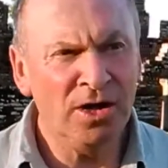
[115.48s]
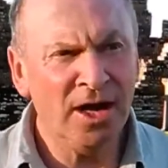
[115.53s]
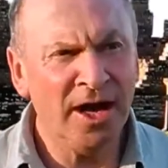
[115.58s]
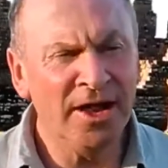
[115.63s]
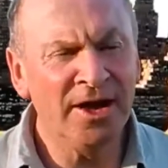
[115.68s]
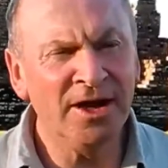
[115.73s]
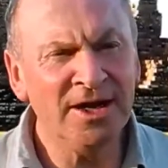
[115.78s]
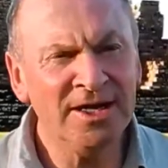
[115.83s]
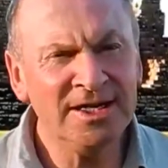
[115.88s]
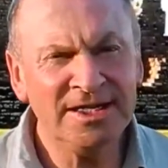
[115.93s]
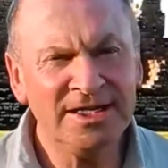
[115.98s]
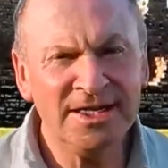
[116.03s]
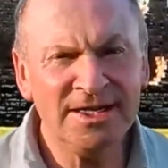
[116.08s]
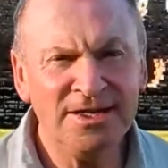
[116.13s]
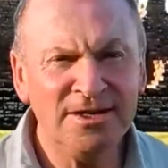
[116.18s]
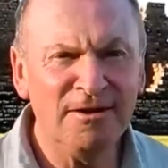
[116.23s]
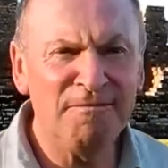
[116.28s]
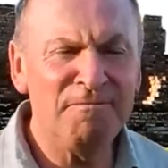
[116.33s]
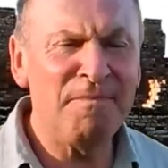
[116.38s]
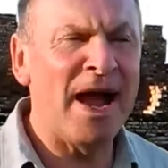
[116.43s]
an
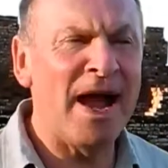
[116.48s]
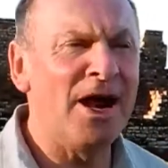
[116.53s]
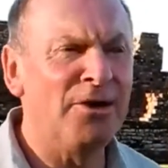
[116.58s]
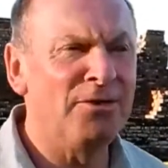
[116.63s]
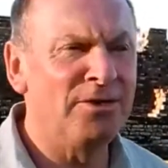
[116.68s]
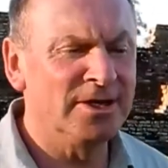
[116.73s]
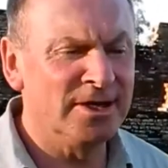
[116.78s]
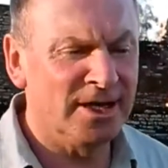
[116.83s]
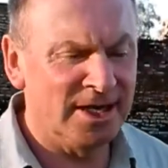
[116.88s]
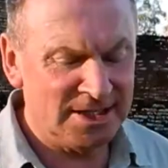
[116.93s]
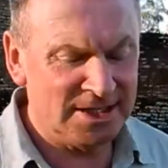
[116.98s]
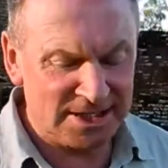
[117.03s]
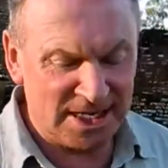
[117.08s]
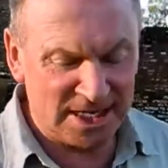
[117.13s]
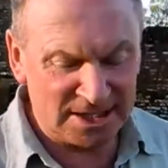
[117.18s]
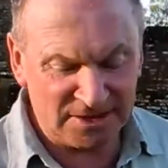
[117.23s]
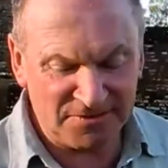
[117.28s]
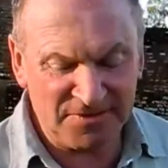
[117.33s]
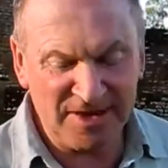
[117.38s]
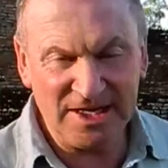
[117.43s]
idea of paradise
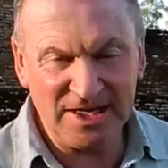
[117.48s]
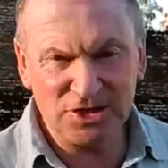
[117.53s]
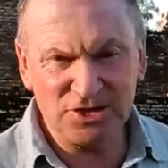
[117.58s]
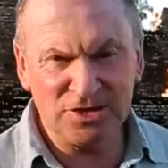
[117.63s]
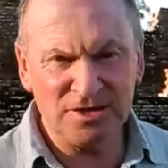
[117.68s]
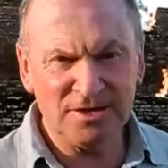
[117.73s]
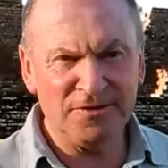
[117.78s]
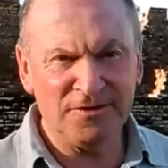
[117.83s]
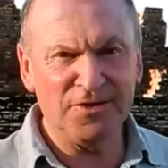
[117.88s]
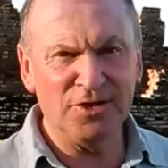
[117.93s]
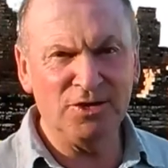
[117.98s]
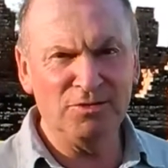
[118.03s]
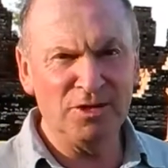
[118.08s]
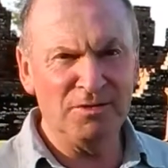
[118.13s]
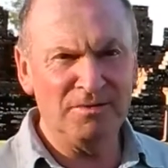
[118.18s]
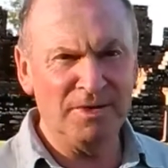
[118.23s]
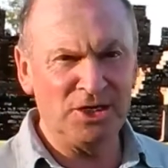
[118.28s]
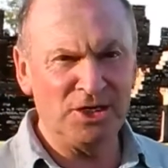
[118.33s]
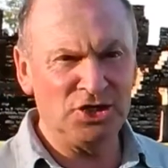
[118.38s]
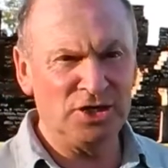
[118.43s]
as featured in the film
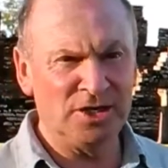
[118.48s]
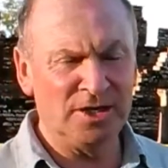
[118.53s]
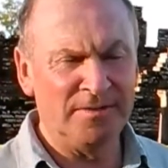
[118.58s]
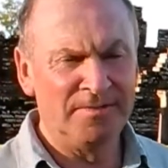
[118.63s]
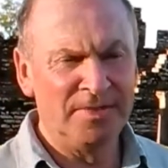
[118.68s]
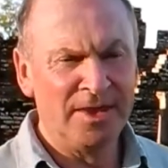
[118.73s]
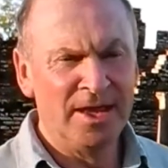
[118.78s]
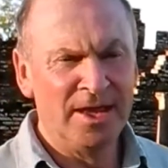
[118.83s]
The Mission.